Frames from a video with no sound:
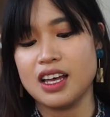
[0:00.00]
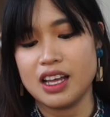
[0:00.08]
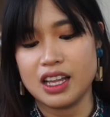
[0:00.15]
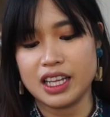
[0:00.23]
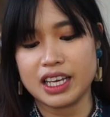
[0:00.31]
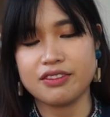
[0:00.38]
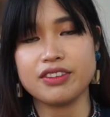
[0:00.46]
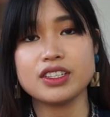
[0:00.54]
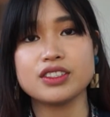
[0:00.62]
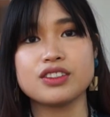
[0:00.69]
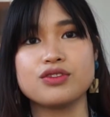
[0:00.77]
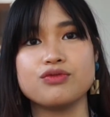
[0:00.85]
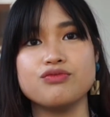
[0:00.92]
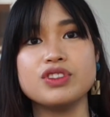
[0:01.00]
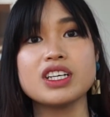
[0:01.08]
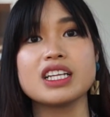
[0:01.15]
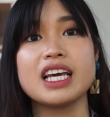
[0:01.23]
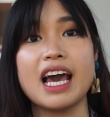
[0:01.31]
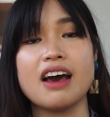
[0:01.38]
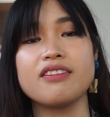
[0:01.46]
Like, it felt
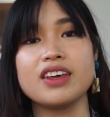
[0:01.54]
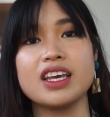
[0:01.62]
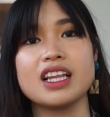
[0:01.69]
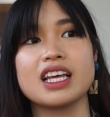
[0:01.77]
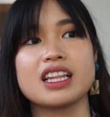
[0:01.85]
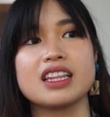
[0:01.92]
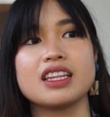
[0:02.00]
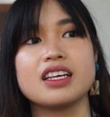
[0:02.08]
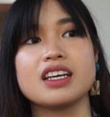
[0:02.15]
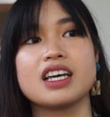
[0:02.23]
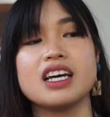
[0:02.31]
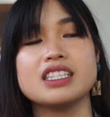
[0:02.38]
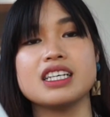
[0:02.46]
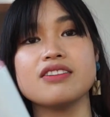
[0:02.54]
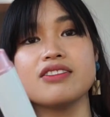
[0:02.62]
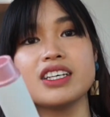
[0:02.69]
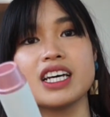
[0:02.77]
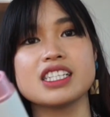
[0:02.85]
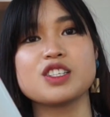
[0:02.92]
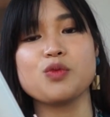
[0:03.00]
really heavy. Like, it definitely
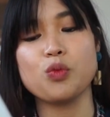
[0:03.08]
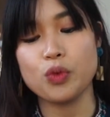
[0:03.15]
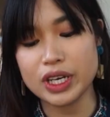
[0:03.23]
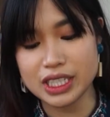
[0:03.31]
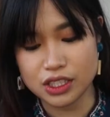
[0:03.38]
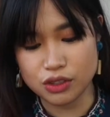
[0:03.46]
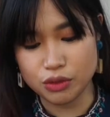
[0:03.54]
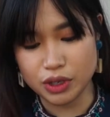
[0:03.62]
got some weight to